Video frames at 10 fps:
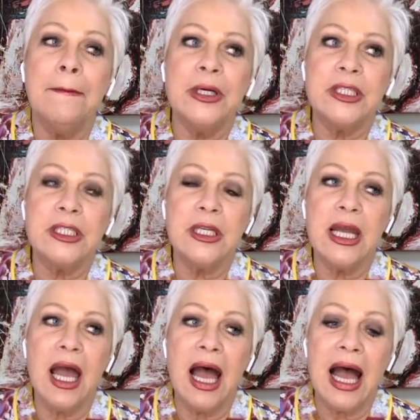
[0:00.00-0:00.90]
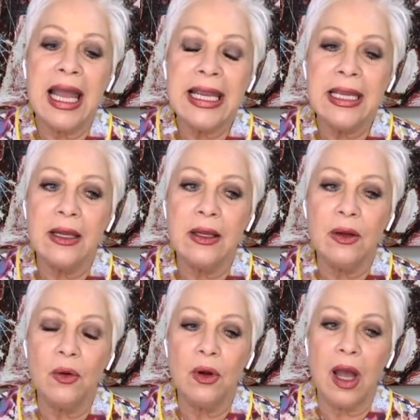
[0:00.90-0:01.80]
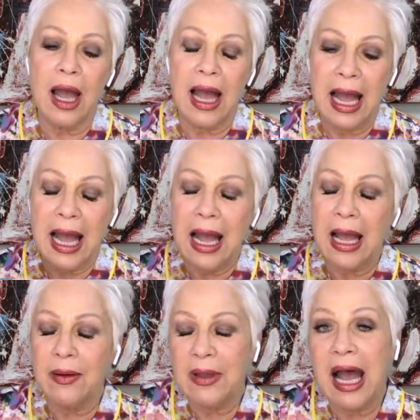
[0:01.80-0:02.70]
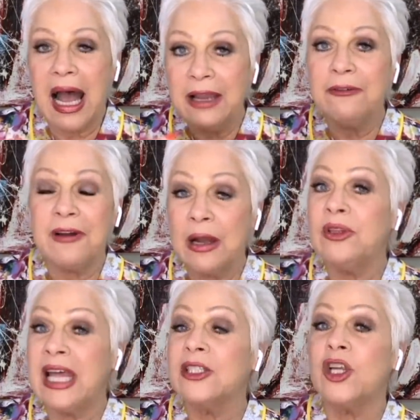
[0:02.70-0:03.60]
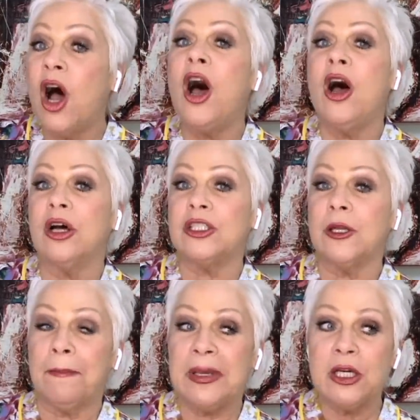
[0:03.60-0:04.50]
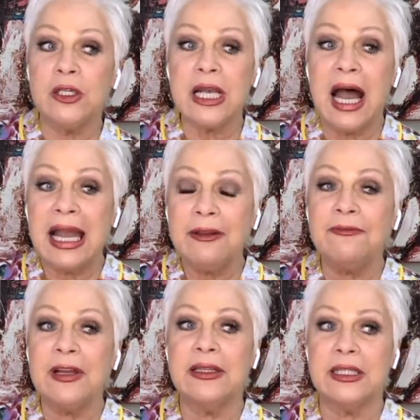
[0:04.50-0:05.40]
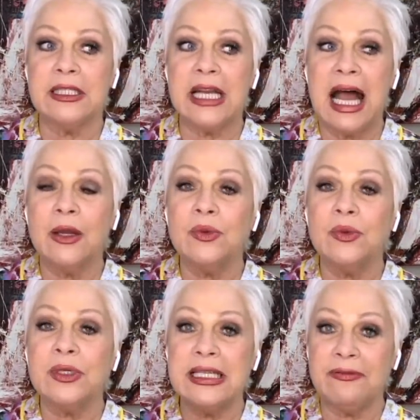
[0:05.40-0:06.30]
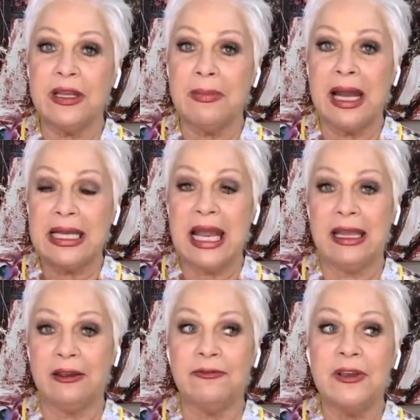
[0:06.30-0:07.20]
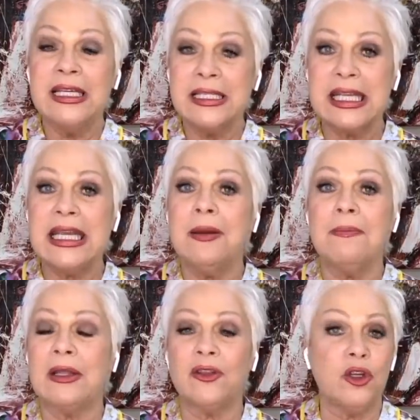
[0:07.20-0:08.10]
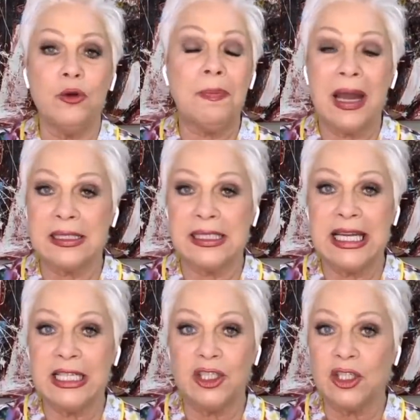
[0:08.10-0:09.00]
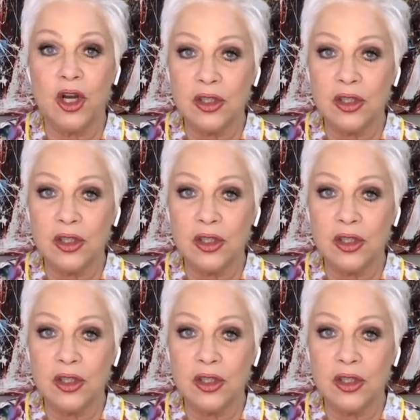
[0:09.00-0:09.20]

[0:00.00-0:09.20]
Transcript: But I, I, I found that hard because I felt that I was living my life seeing Matthew backstage at